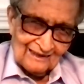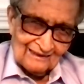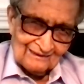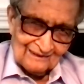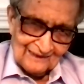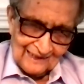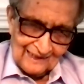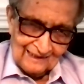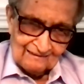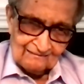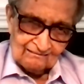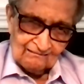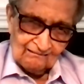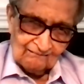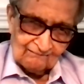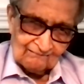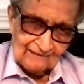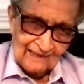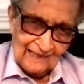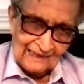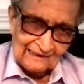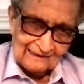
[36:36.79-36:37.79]
takes
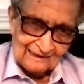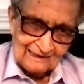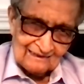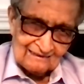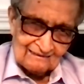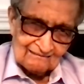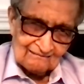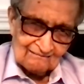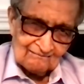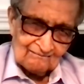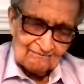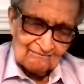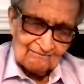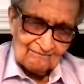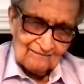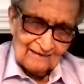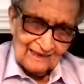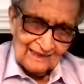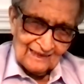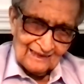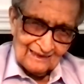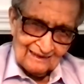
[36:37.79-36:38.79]
on that issue
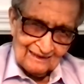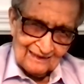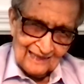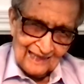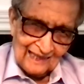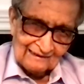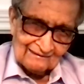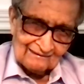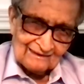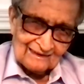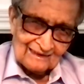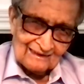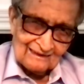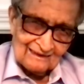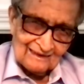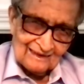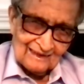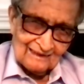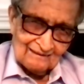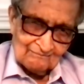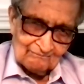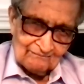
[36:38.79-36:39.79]
in that
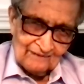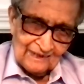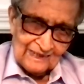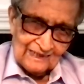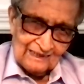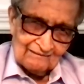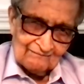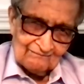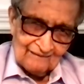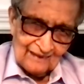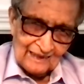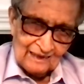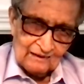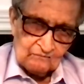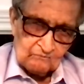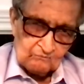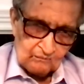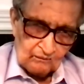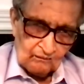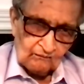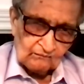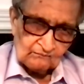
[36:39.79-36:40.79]
very, very
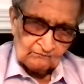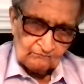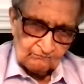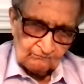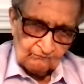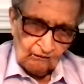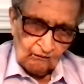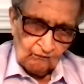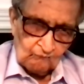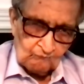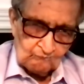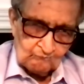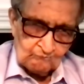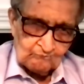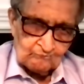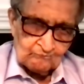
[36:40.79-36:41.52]
broad form.